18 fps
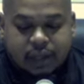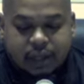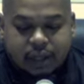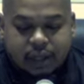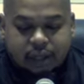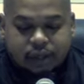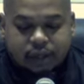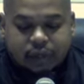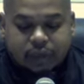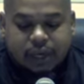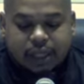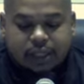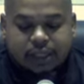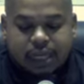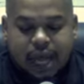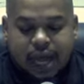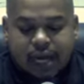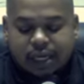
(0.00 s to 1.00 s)
So we're
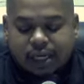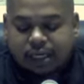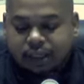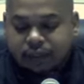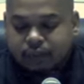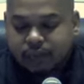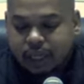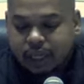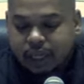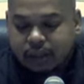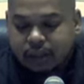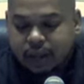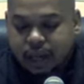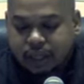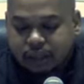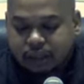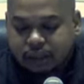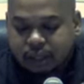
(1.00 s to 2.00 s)
excited as we
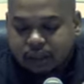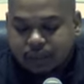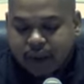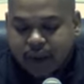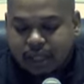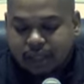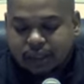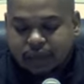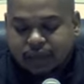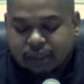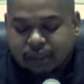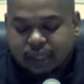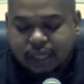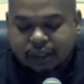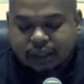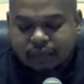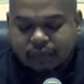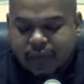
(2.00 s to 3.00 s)
jump right into this
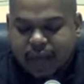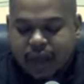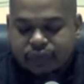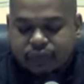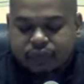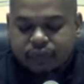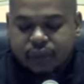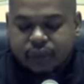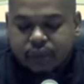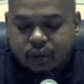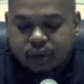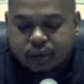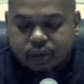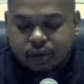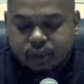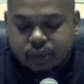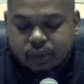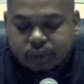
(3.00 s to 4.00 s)
lesson. We have three
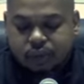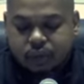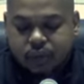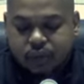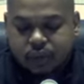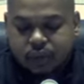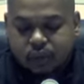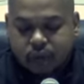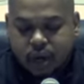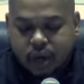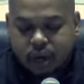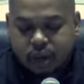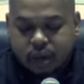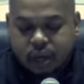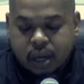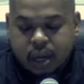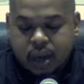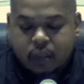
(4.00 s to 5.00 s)
goals this morning. One,
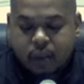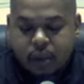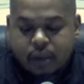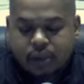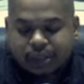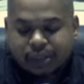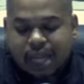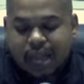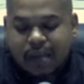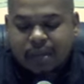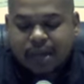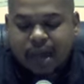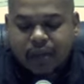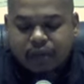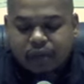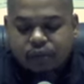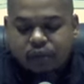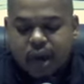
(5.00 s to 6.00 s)
we will examine
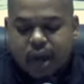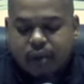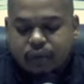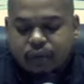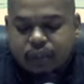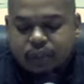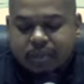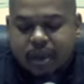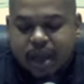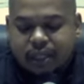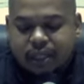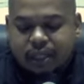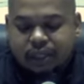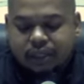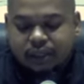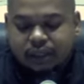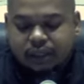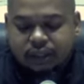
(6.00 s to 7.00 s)
how the crowd
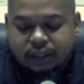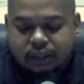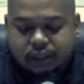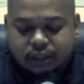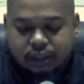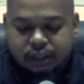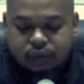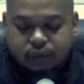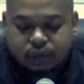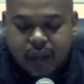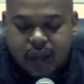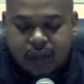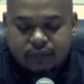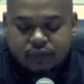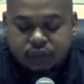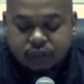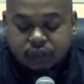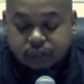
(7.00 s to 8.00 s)
responded to Jesus'
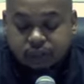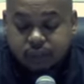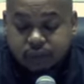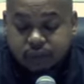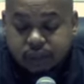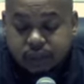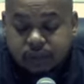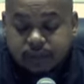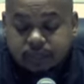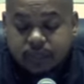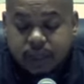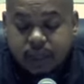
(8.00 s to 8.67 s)
arrival in Jerusalem.